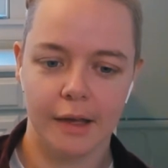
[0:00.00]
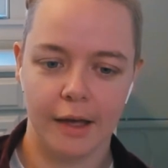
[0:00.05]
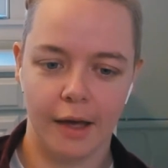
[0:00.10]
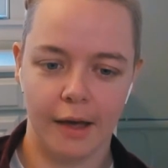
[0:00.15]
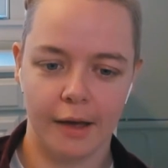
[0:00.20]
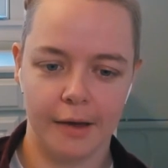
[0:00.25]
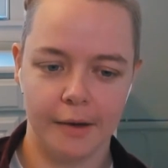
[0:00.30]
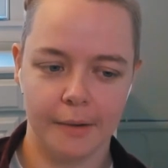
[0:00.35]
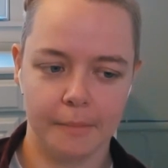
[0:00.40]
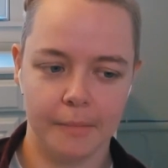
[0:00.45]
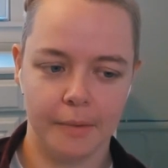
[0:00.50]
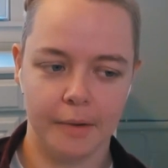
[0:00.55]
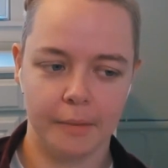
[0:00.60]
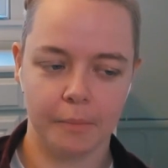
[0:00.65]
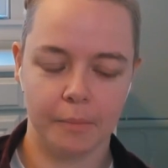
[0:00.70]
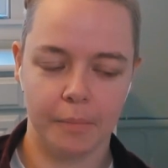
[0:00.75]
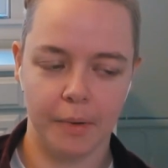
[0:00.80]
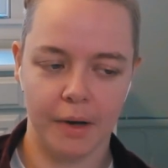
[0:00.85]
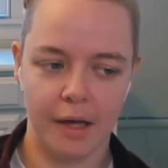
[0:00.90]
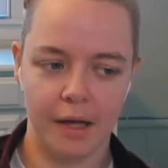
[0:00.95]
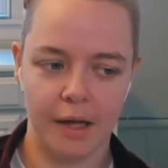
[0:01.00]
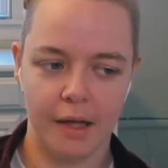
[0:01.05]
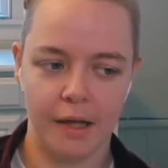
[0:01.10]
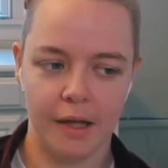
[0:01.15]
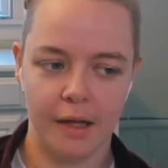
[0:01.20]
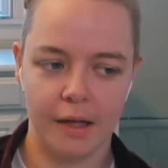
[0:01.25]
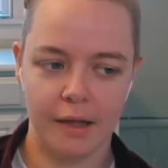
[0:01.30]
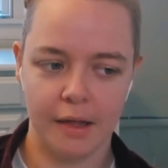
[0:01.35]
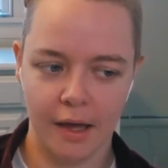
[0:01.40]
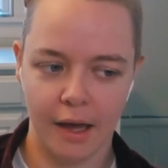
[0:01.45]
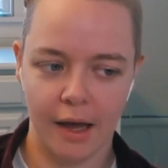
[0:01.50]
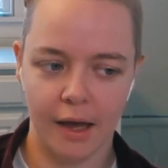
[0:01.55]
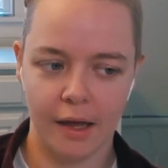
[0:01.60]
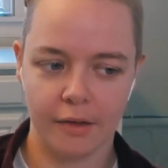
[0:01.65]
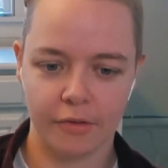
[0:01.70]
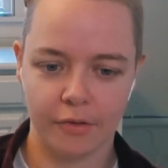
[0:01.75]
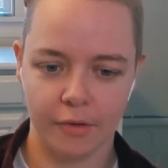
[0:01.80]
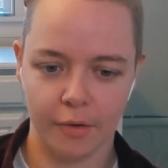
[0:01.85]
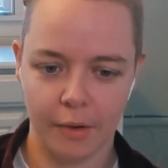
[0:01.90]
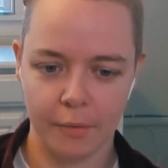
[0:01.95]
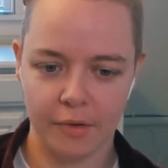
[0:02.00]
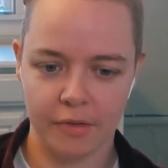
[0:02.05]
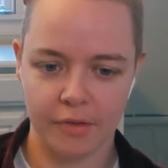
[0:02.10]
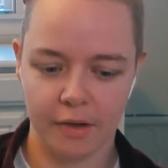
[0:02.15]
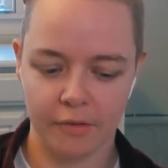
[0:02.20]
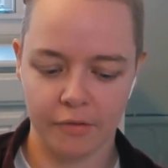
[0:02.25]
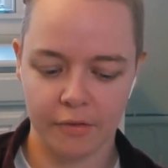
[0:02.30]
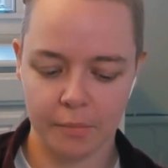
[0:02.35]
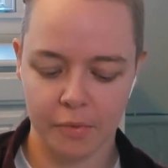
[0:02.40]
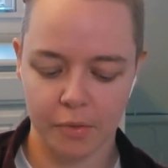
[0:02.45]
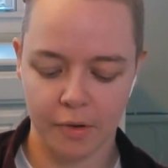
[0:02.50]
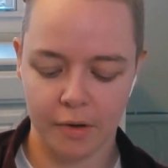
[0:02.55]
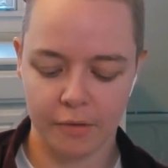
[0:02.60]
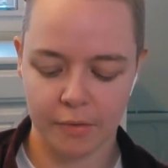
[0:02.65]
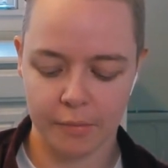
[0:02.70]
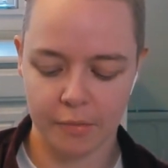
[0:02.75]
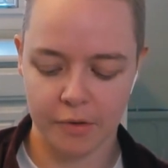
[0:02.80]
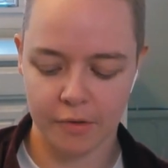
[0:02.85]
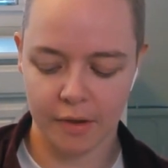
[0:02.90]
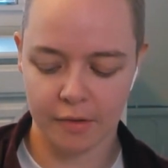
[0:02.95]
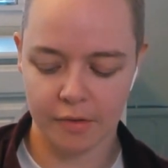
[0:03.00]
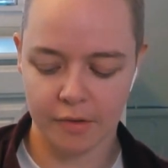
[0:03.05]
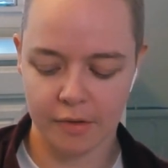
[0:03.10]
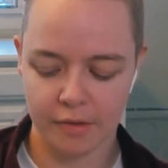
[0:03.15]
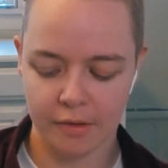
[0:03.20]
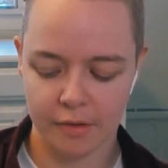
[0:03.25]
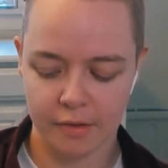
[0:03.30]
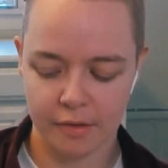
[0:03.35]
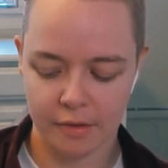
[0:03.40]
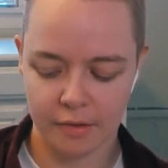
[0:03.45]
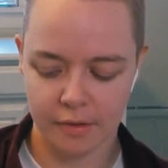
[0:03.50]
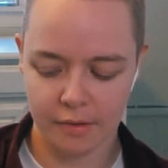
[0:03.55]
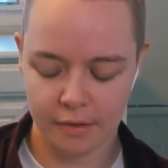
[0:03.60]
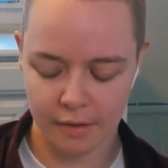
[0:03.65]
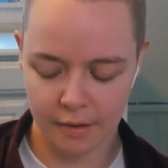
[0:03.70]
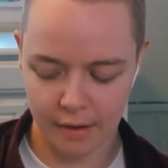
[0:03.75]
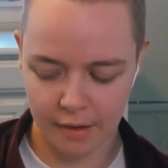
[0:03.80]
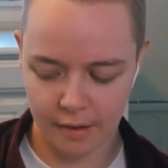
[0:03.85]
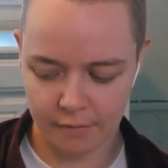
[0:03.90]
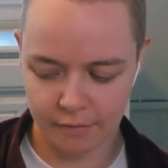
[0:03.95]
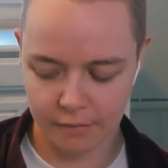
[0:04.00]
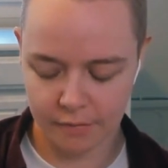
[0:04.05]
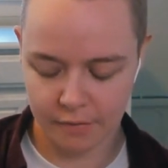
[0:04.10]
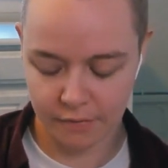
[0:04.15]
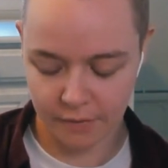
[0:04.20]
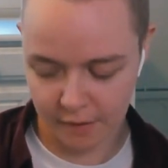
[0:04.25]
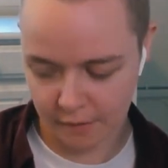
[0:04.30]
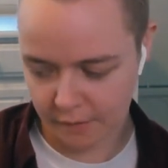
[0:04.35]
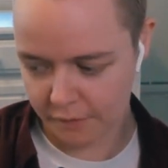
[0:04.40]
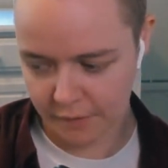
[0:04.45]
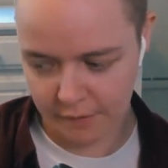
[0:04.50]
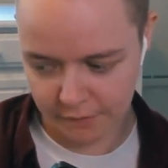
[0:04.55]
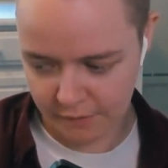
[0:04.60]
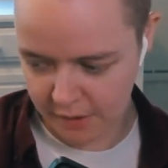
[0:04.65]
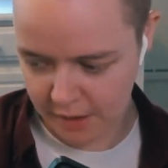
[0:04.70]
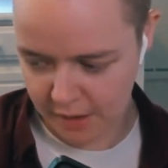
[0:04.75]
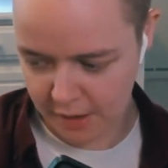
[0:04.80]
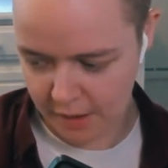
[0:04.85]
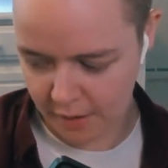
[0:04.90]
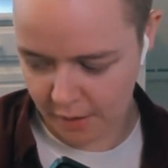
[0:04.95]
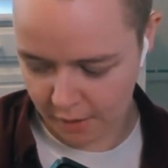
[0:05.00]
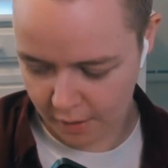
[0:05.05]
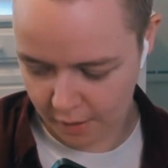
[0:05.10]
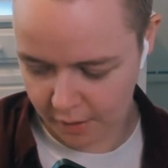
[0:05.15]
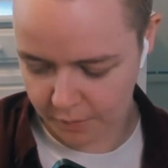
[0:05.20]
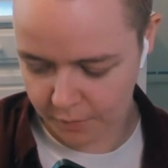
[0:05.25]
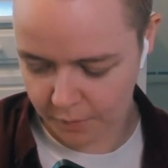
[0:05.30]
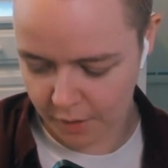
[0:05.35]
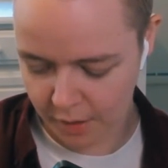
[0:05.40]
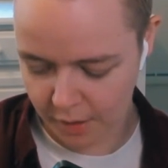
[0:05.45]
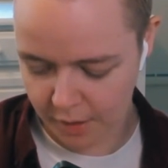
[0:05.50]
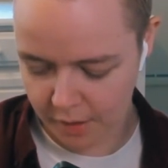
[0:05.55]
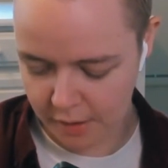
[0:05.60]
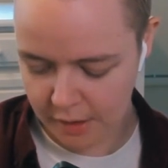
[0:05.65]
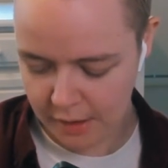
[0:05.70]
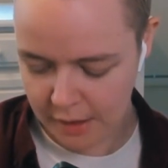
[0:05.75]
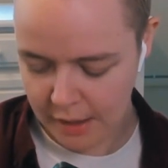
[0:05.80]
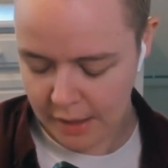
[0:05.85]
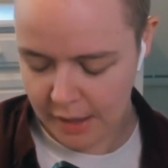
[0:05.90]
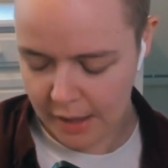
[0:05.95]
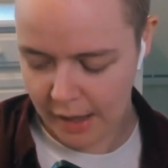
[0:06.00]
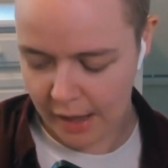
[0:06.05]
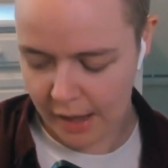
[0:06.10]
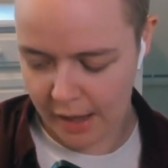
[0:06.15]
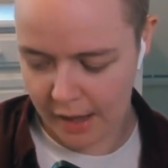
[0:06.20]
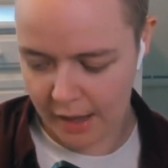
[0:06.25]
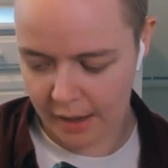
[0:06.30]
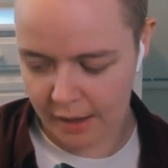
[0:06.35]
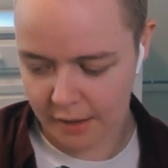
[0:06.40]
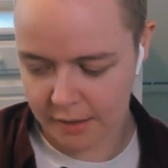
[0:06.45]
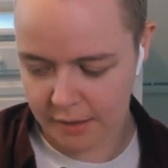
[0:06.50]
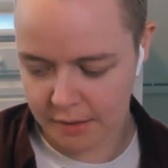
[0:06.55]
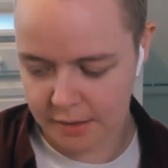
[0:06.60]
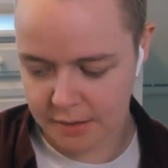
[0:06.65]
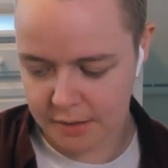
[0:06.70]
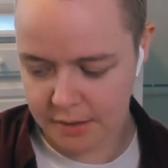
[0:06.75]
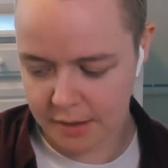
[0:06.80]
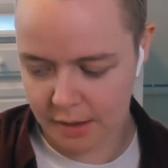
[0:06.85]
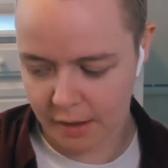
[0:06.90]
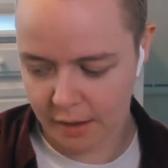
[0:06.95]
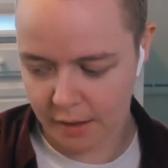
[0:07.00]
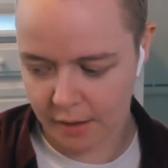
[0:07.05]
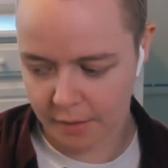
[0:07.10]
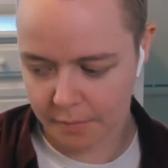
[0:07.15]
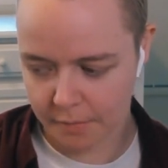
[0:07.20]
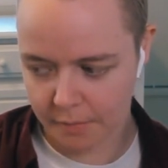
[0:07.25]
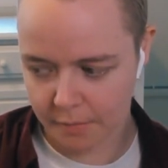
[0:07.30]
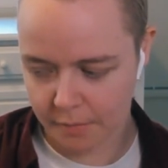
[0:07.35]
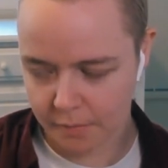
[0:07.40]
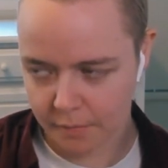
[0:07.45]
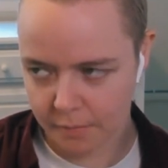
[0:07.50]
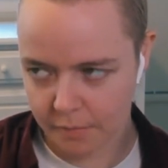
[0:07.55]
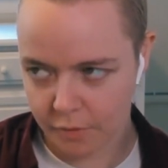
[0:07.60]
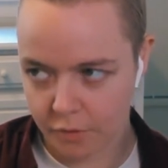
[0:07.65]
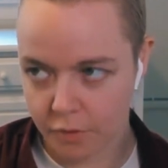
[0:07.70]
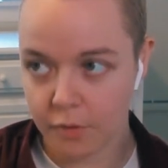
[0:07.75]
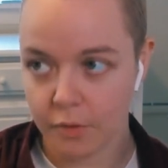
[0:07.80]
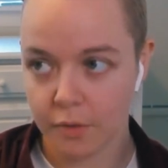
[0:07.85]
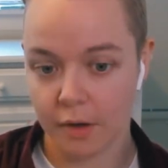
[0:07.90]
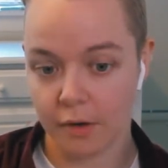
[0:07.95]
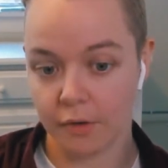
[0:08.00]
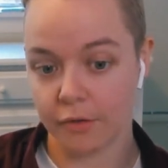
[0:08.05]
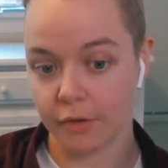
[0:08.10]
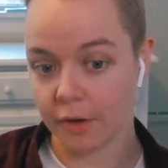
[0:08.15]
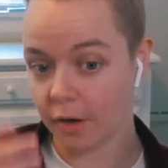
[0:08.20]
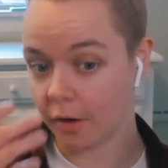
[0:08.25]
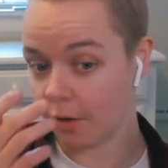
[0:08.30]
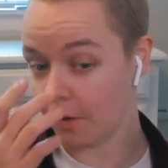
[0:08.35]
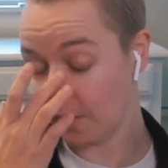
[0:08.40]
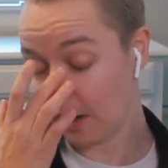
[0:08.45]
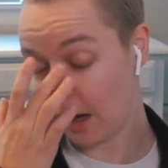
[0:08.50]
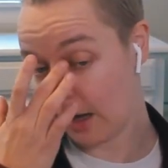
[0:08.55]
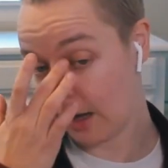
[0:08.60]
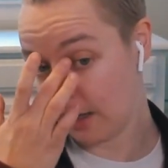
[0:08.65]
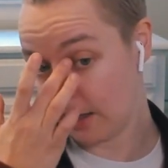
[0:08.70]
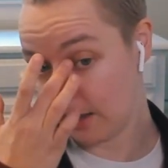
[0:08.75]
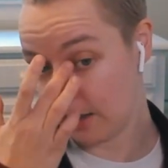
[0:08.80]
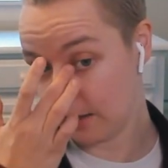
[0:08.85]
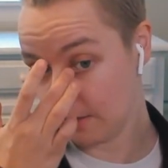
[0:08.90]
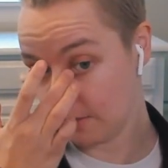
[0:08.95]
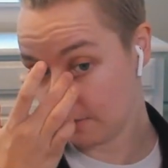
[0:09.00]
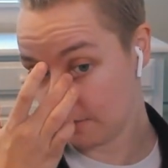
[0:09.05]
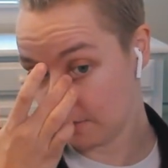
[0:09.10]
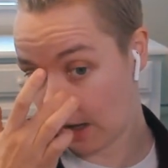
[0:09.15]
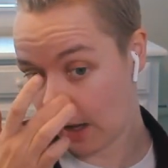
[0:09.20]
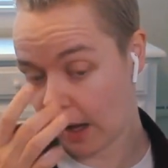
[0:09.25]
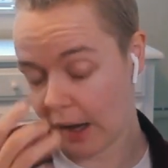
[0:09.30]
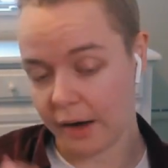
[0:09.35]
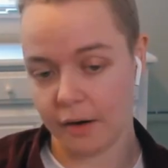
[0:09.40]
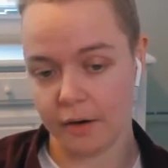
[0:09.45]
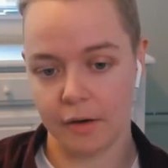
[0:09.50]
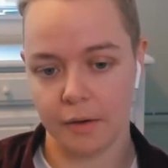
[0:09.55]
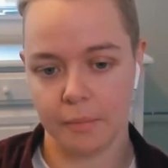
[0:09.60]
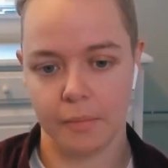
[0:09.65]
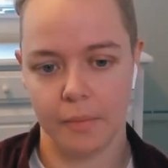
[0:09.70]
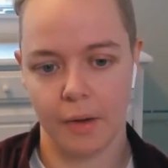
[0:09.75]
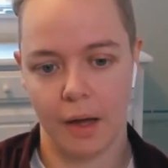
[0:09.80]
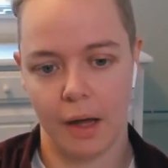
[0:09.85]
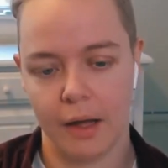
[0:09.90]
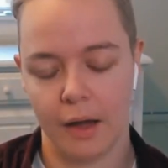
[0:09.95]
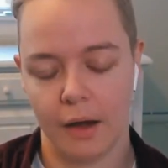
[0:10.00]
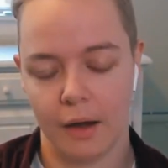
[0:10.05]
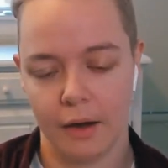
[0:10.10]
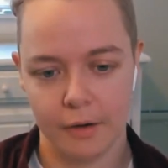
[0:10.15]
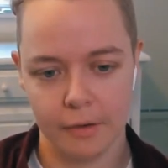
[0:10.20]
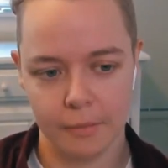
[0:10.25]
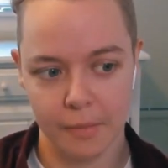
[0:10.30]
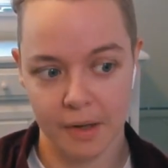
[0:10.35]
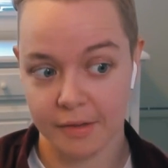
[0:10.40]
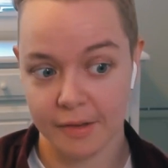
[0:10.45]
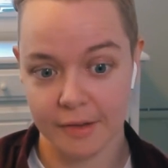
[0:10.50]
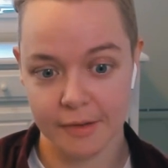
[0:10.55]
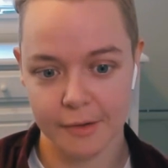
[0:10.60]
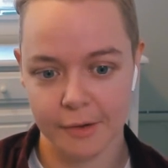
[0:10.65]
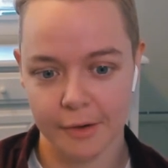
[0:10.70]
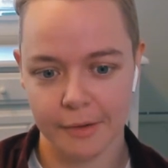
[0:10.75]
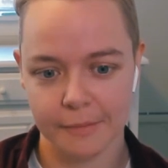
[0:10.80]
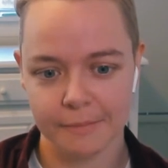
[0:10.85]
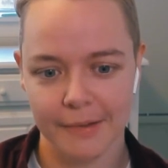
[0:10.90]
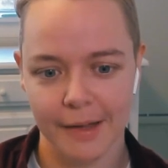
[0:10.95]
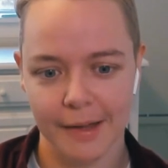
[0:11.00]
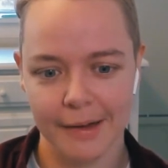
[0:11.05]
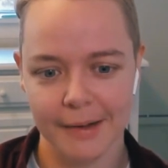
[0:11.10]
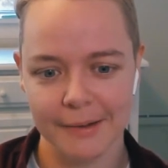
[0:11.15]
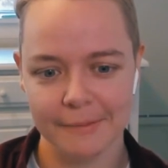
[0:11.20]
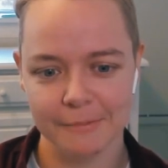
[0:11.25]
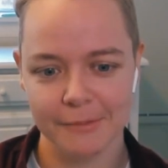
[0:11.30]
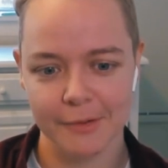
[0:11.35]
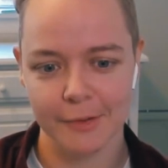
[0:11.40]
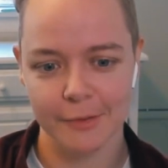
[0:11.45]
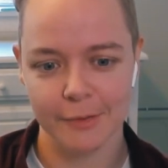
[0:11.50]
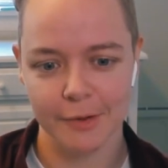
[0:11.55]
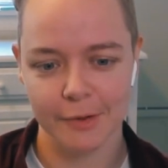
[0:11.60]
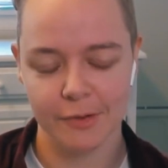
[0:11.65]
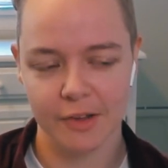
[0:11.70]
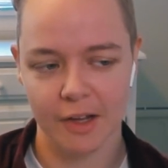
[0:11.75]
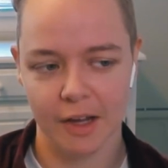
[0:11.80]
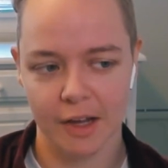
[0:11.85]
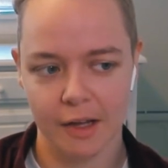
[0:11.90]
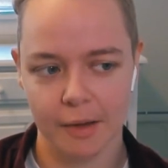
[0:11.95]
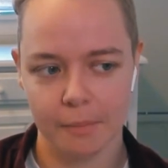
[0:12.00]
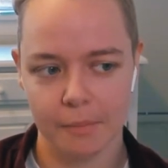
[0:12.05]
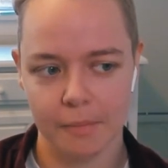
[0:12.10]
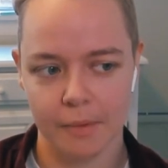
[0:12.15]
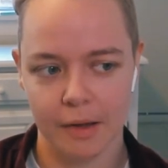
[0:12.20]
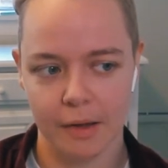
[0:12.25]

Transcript: Um, but yeah, so I was self-employed from 2015 onward, and um, two years ago, I hired a, I hired my sister um, for the first time.